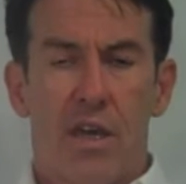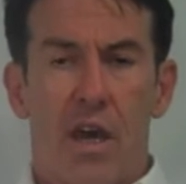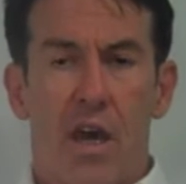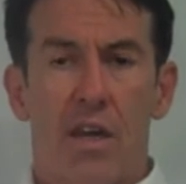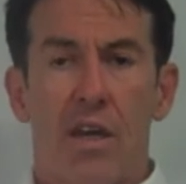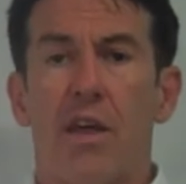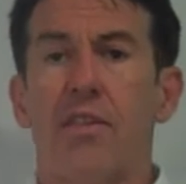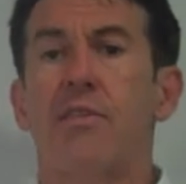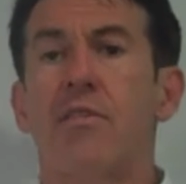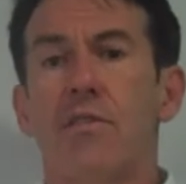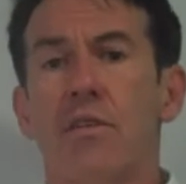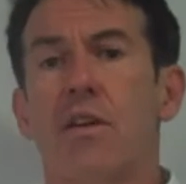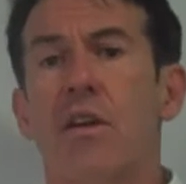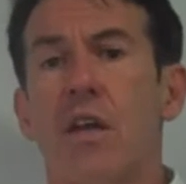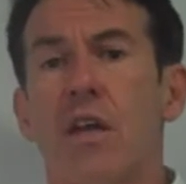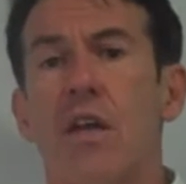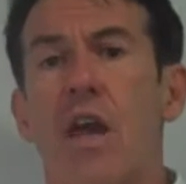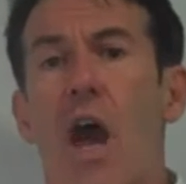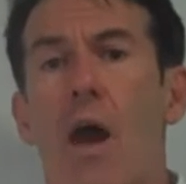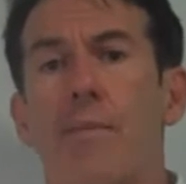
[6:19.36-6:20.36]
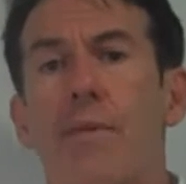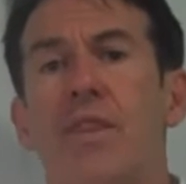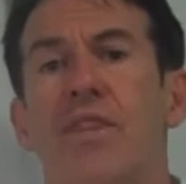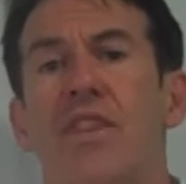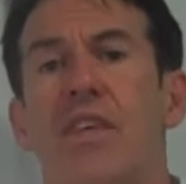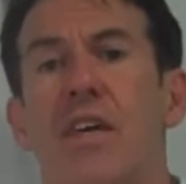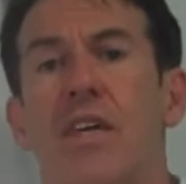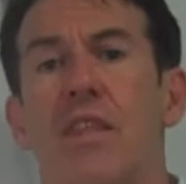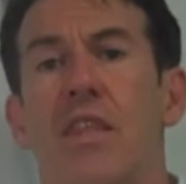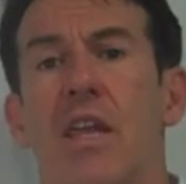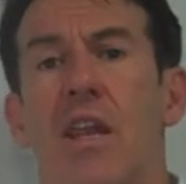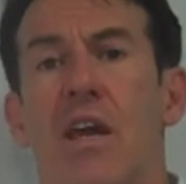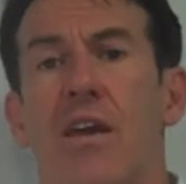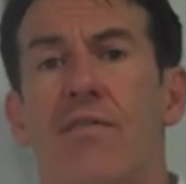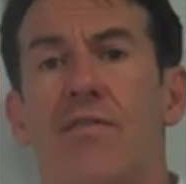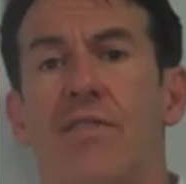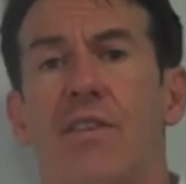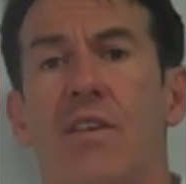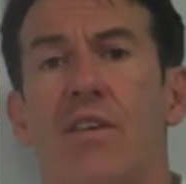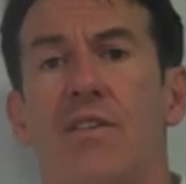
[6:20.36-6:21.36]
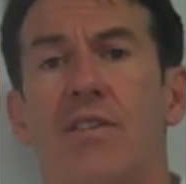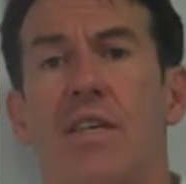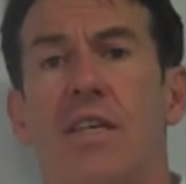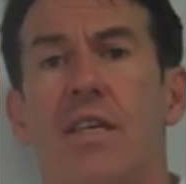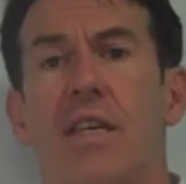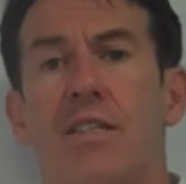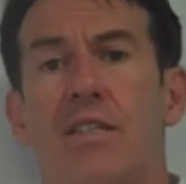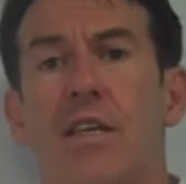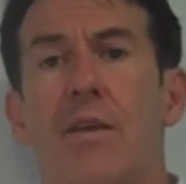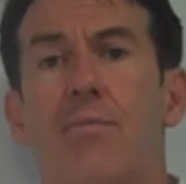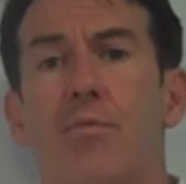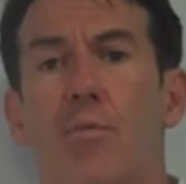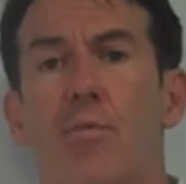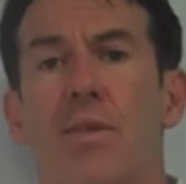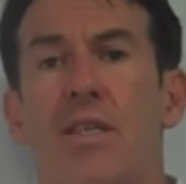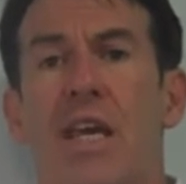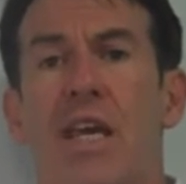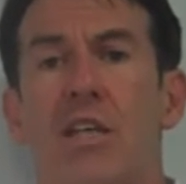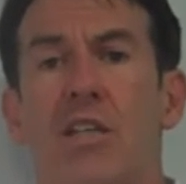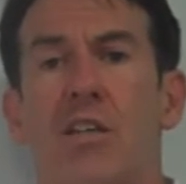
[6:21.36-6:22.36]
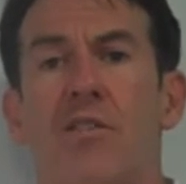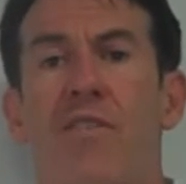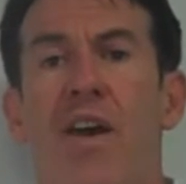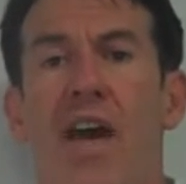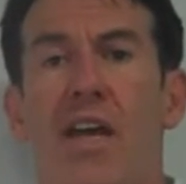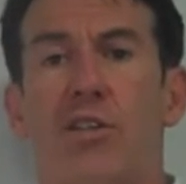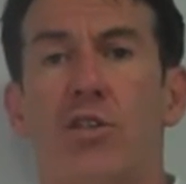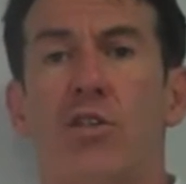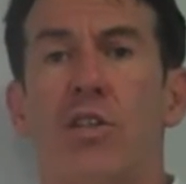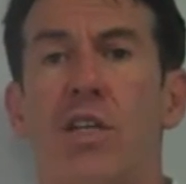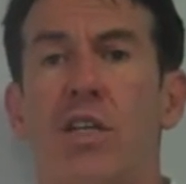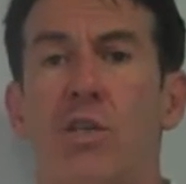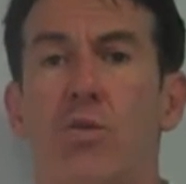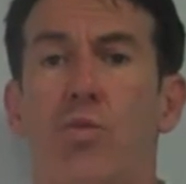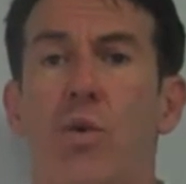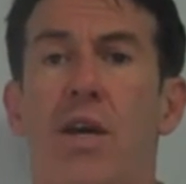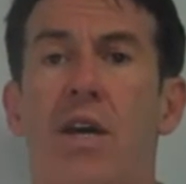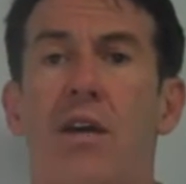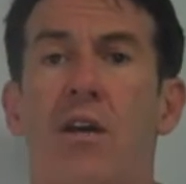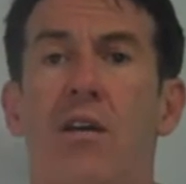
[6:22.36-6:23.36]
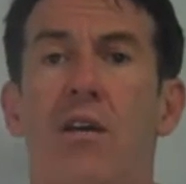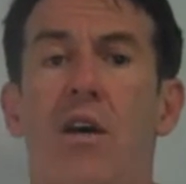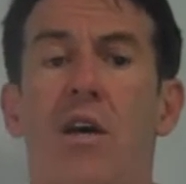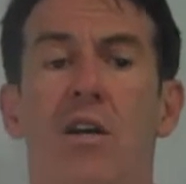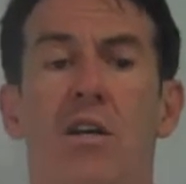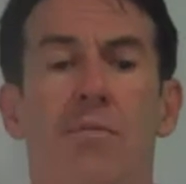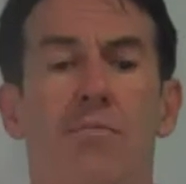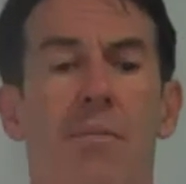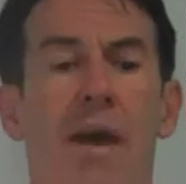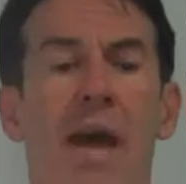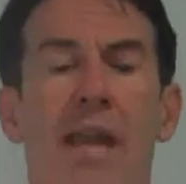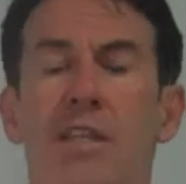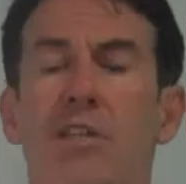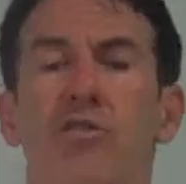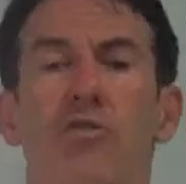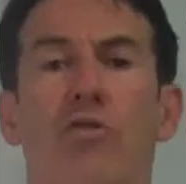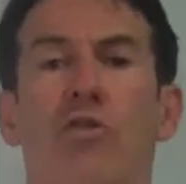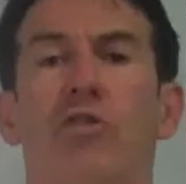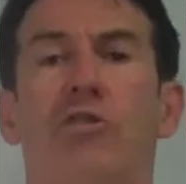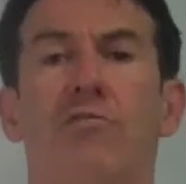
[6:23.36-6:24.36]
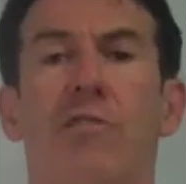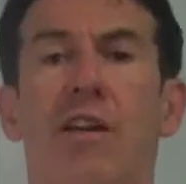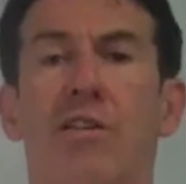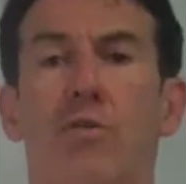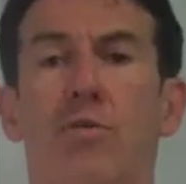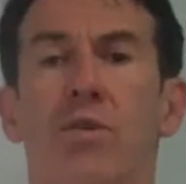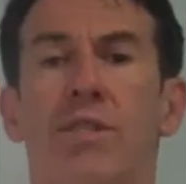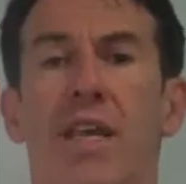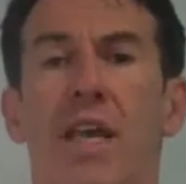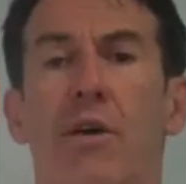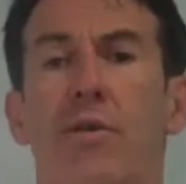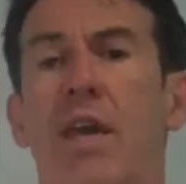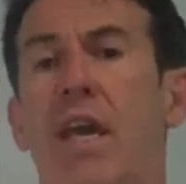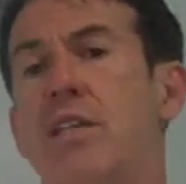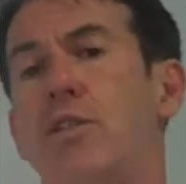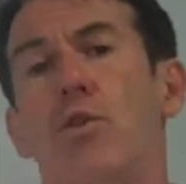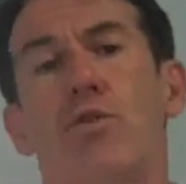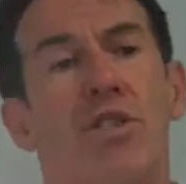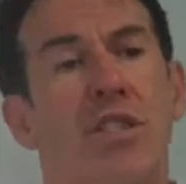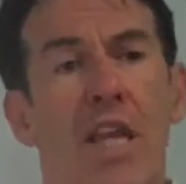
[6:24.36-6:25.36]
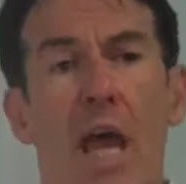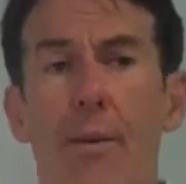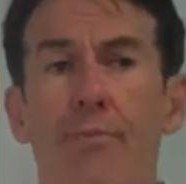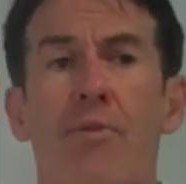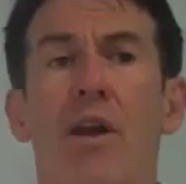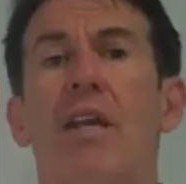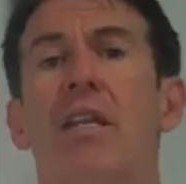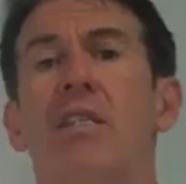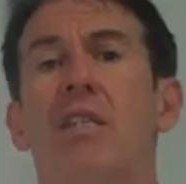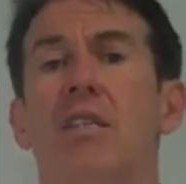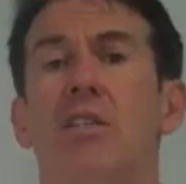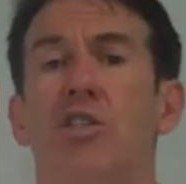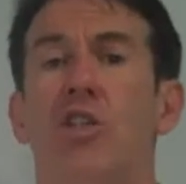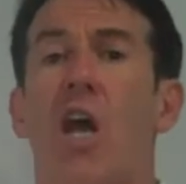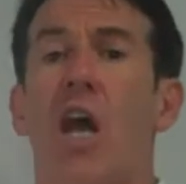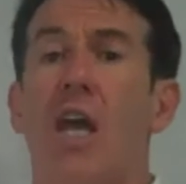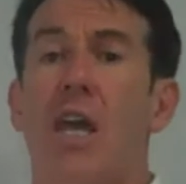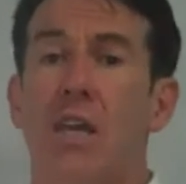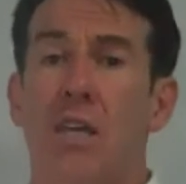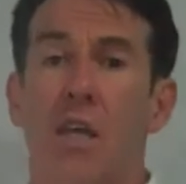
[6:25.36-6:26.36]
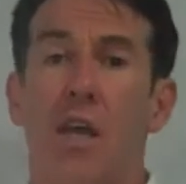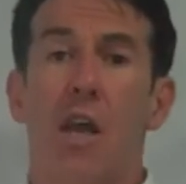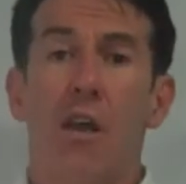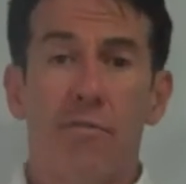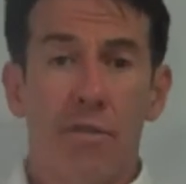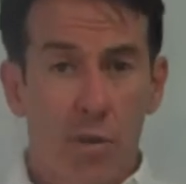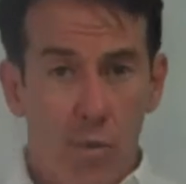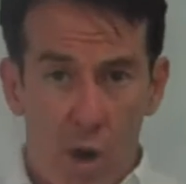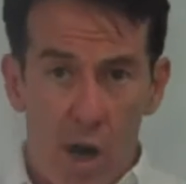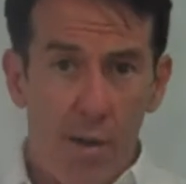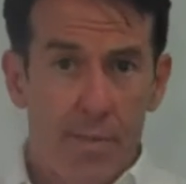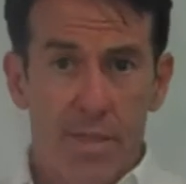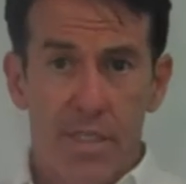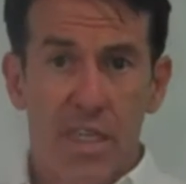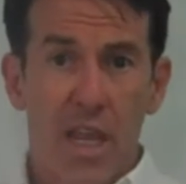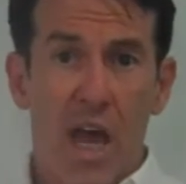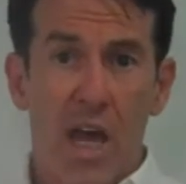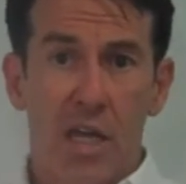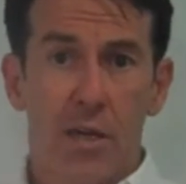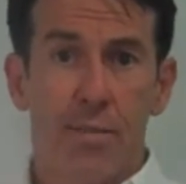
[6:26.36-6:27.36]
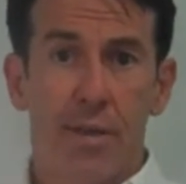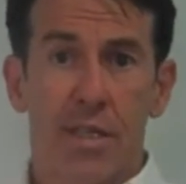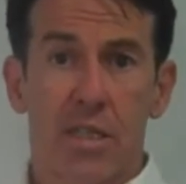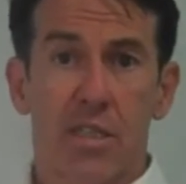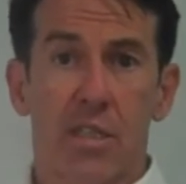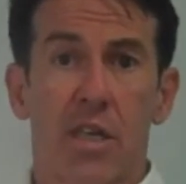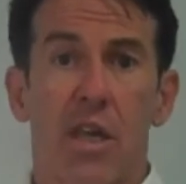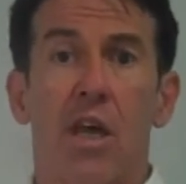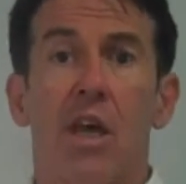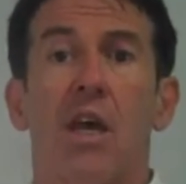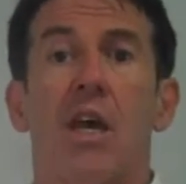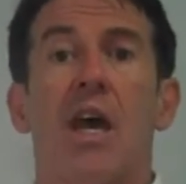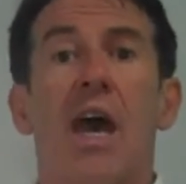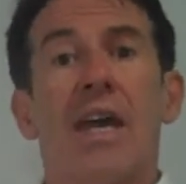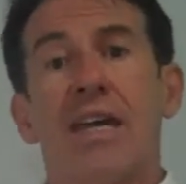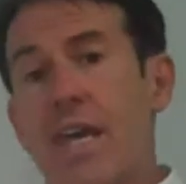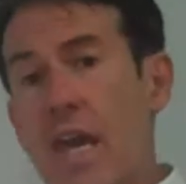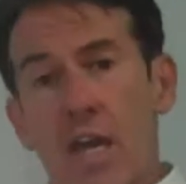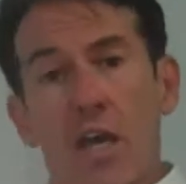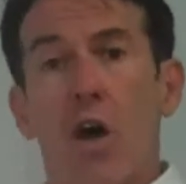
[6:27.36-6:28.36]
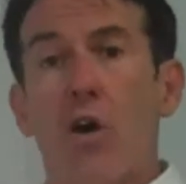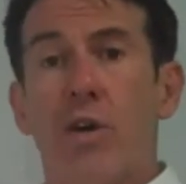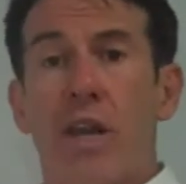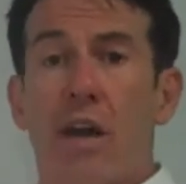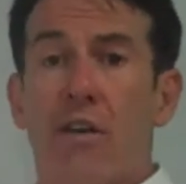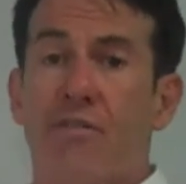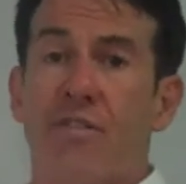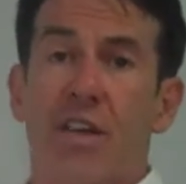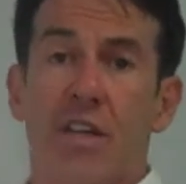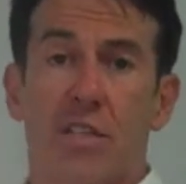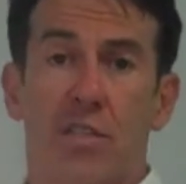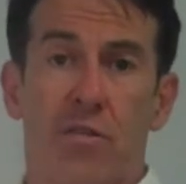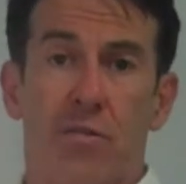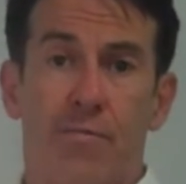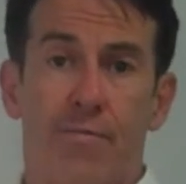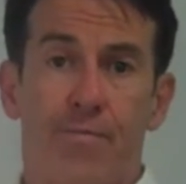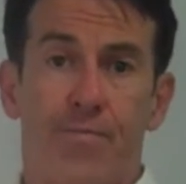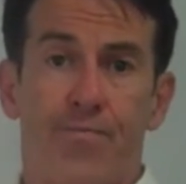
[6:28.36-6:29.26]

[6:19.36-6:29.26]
another common thing that I've seen as an implementation of Agile is where a manager or a director will say, okay, so stop writing these giant requirements documents and get code out faster.